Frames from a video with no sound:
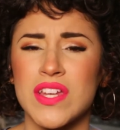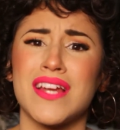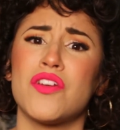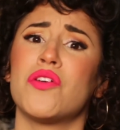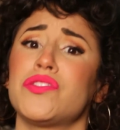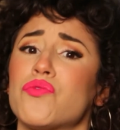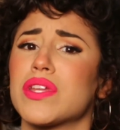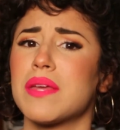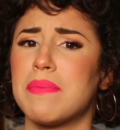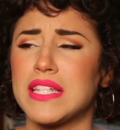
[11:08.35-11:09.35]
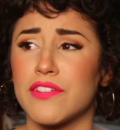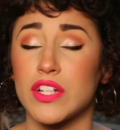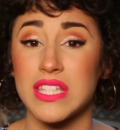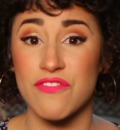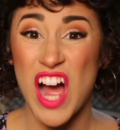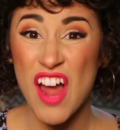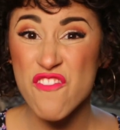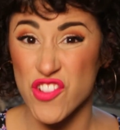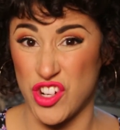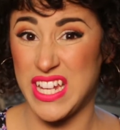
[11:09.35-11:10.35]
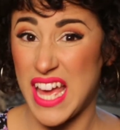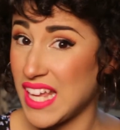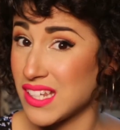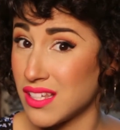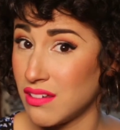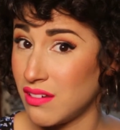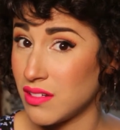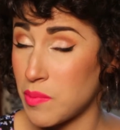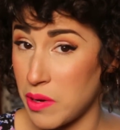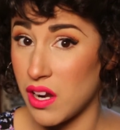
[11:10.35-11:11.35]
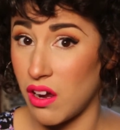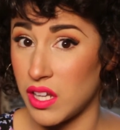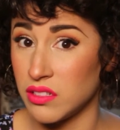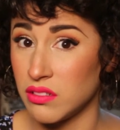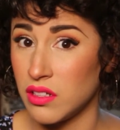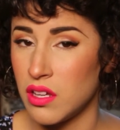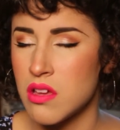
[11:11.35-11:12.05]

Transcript: and I notice a really big difference if I forget to put it on.